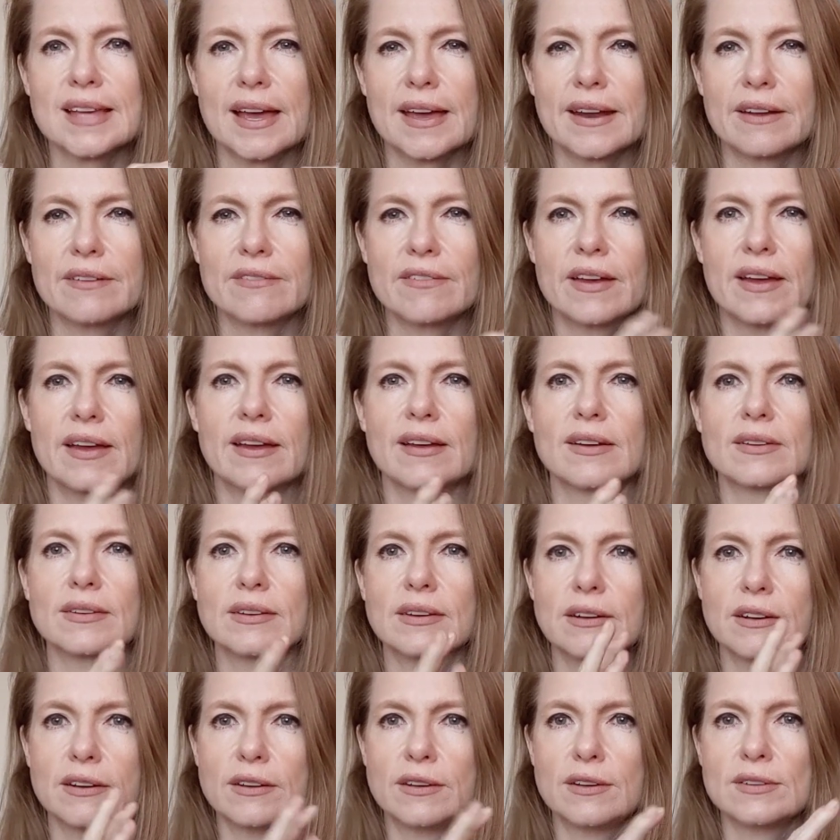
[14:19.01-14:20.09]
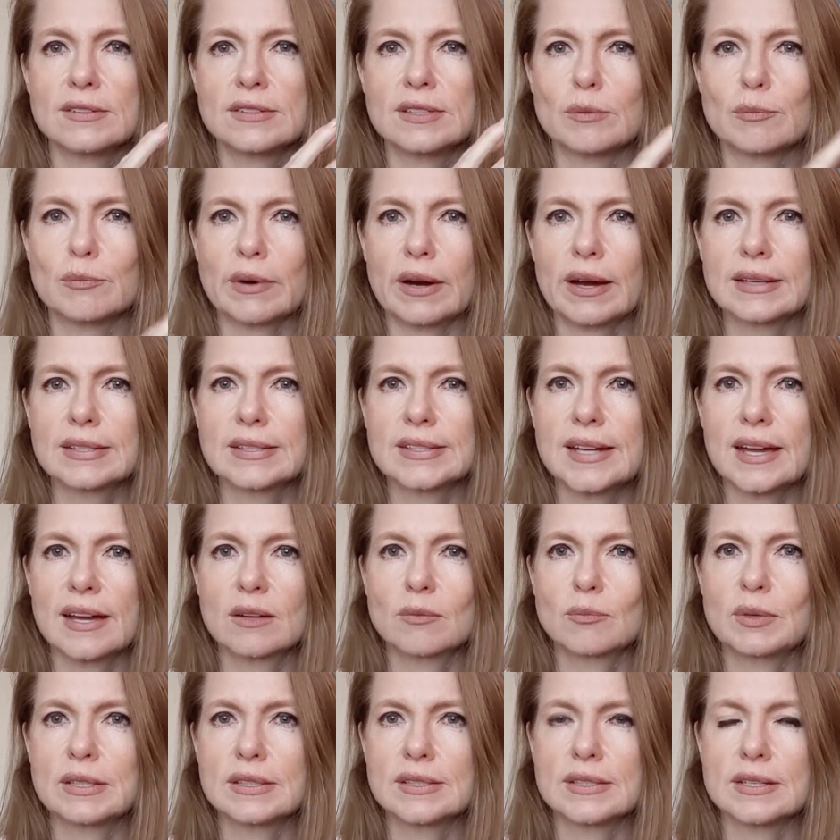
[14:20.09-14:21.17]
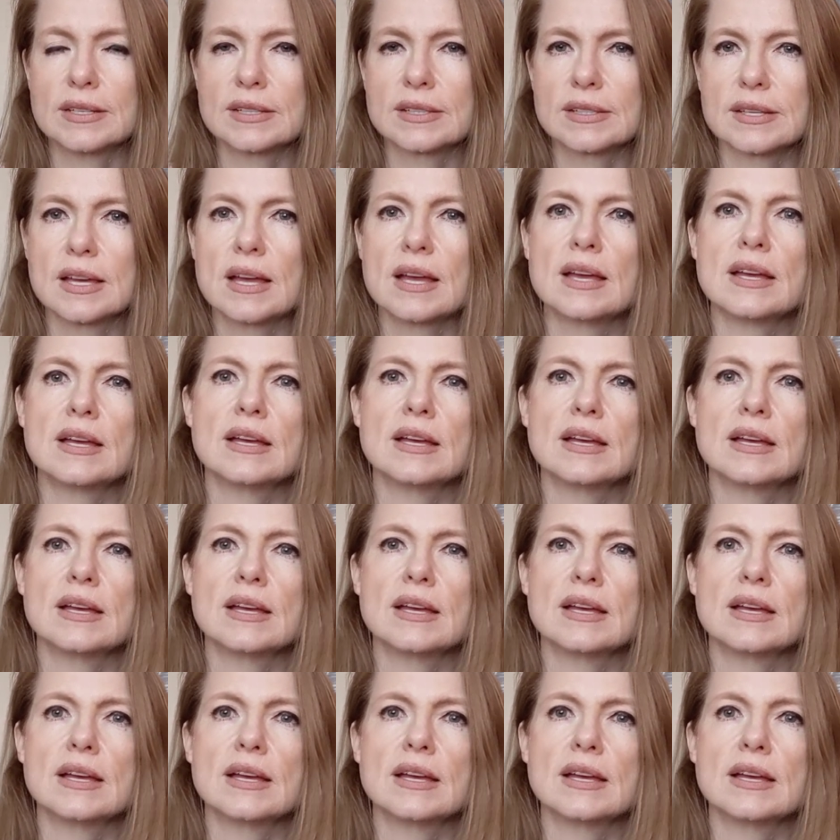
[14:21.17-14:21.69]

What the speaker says: side of it, using brass tack business